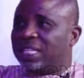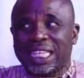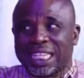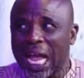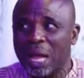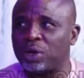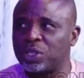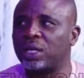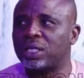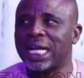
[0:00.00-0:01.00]
The time was
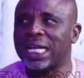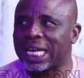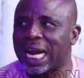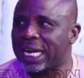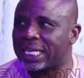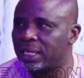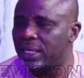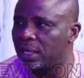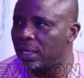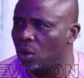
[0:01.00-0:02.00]
not yet right.
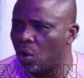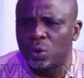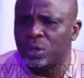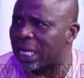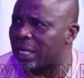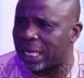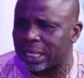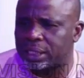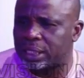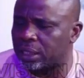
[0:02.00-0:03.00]
Who will tell you
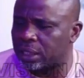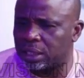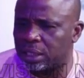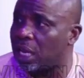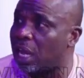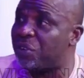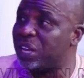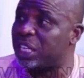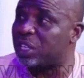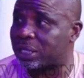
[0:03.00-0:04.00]
that
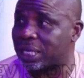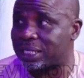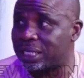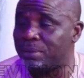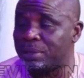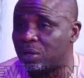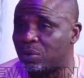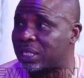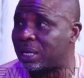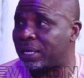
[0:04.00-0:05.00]
even the Northerners, see, let me tell you
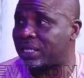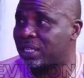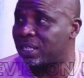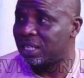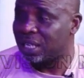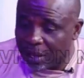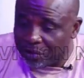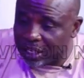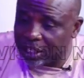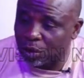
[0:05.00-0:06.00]
one thing about
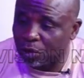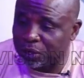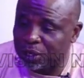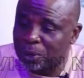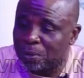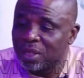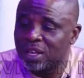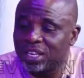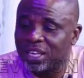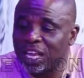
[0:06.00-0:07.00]
even this whole thing.
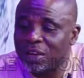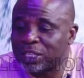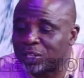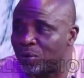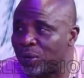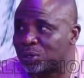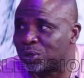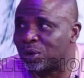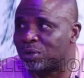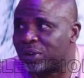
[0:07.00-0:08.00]
If Atiku wants to
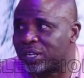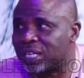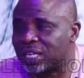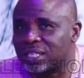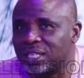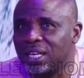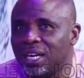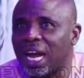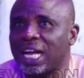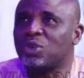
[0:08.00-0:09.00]
run, for instance,
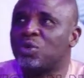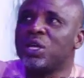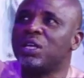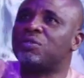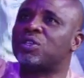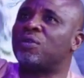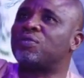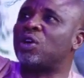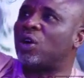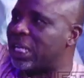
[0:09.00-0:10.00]
Atiku is of
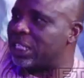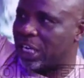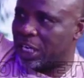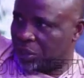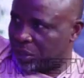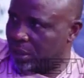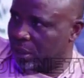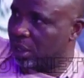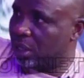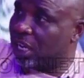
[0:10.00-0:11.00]
the other generation.
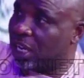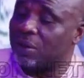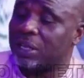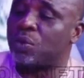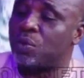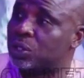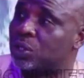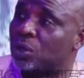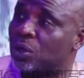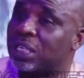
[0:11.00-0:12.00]
If Atiku wants
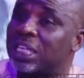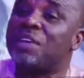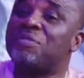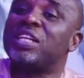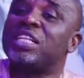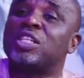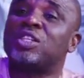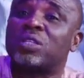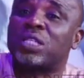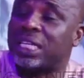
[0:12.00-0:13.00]
to run, even the
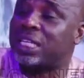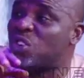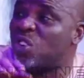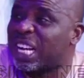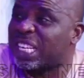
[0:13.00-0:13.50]
northern and the younger